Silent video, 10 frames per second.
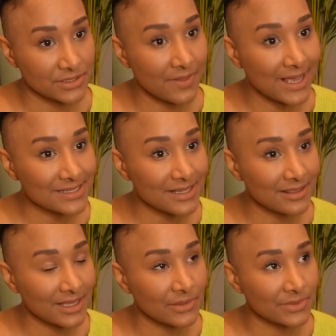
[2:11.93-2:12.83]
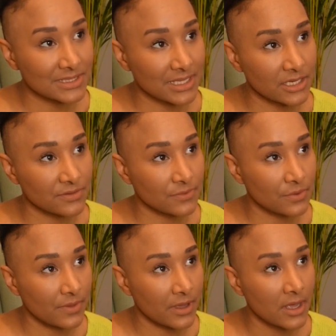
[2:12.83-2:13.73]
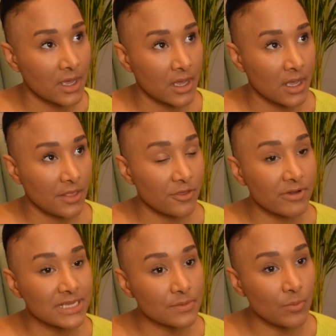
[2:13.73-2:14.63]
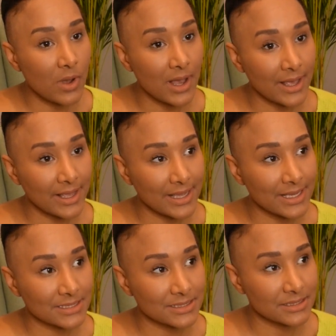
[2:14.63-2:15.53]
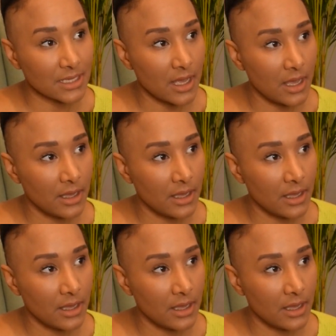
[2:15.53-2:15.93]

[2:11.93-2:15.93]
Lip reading: So that's the thing with stage four, that the reason why it's